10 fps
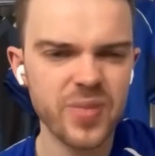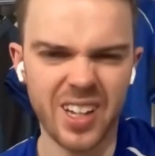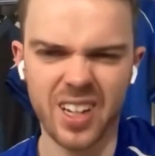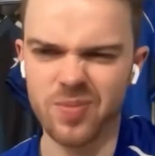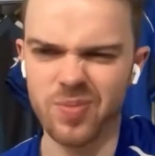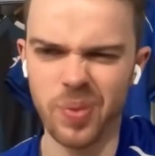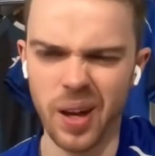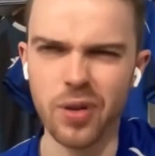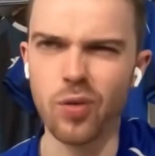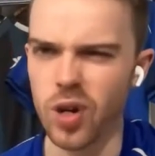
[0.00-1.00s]
and
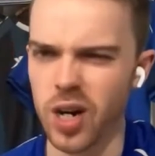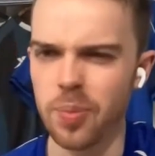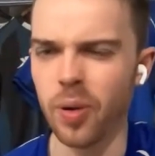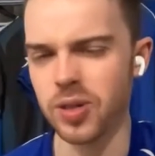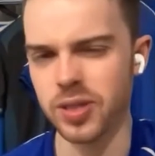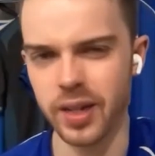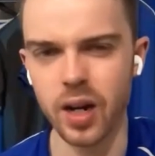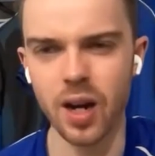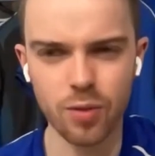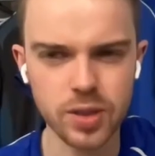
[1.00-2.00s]
having a really poor
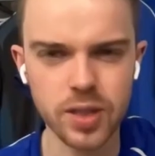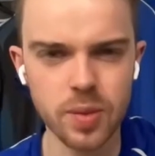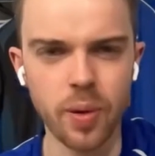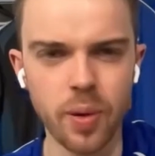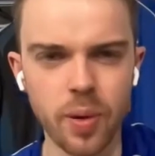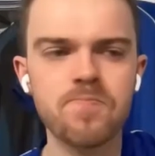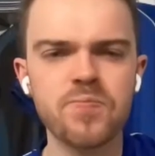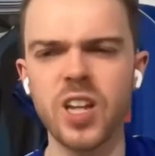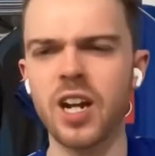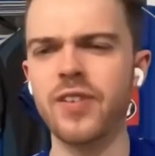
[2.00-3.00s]
second half was
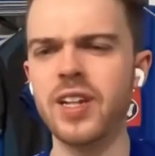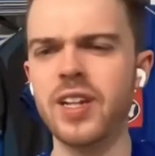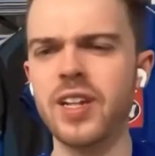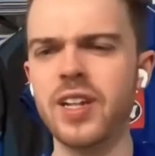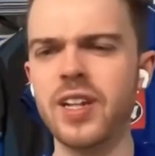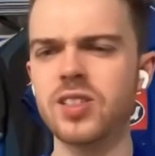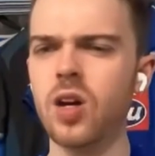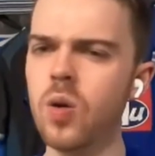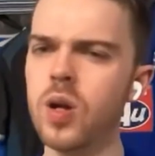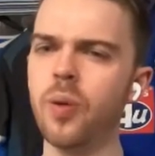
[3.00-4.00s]
disappointing. And I think that's
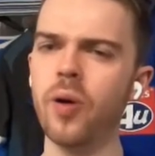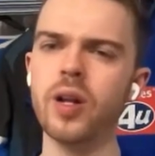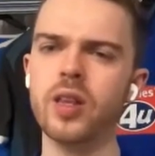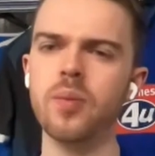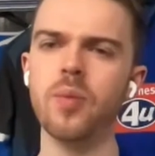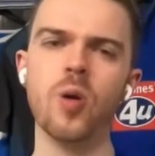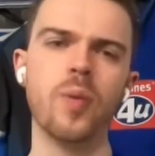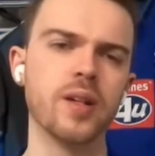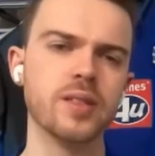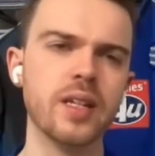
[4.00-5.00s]
the only point in the
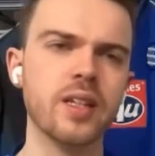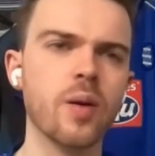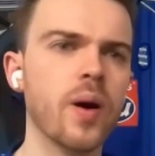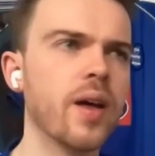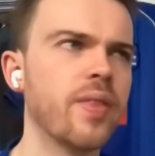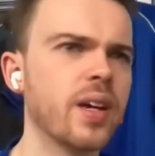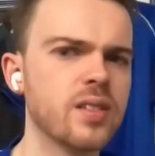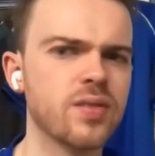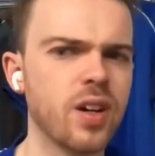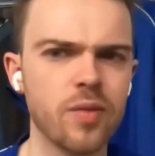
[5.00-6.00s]
Mowbray tenure where
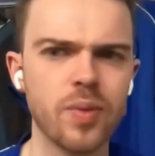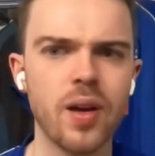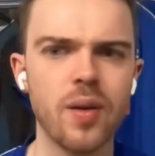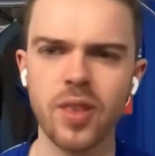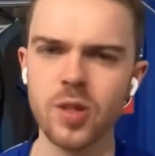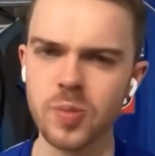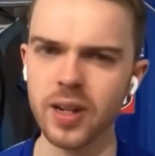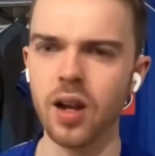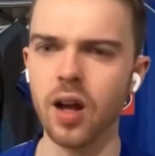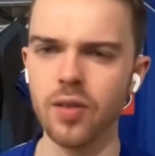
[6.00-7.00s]
things have there's
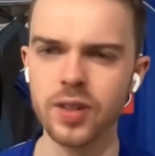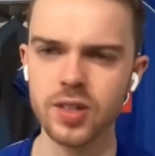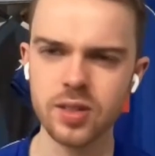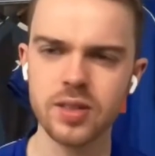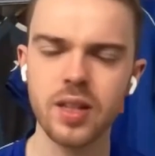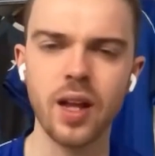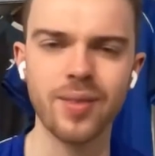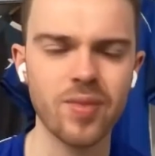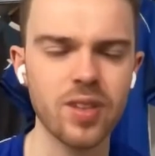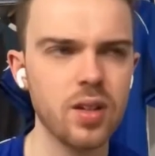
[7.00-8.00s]
been a lot of
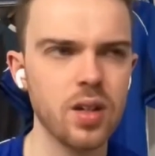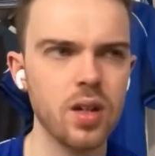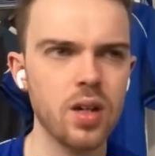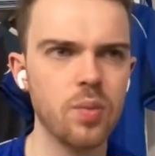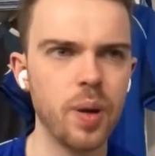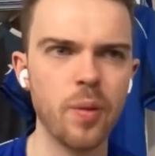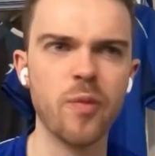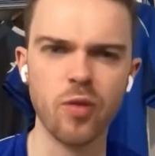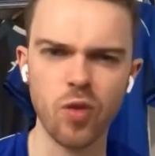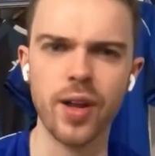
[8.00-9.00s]
like people have
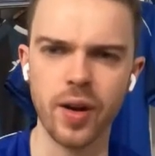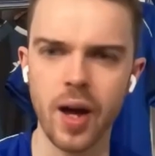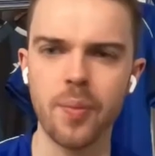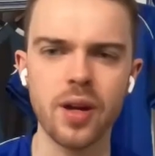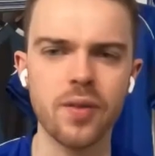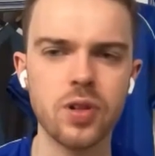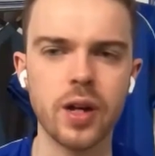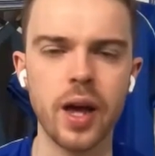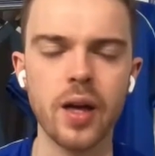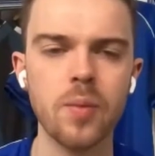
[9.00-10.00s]
been really unhappy after a
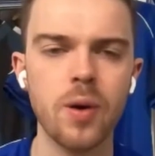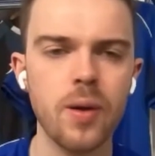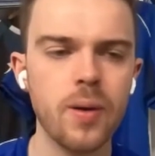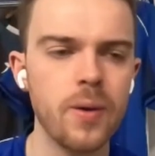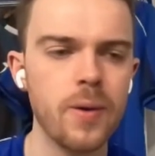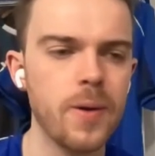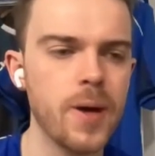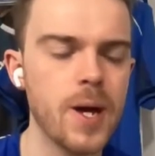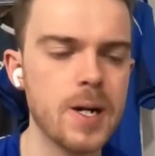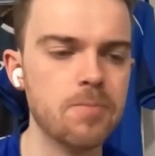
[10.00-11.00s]
game.
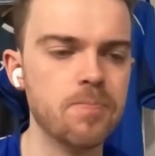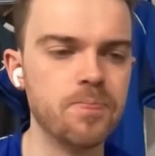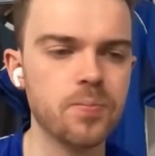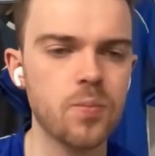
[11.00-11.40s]
Um,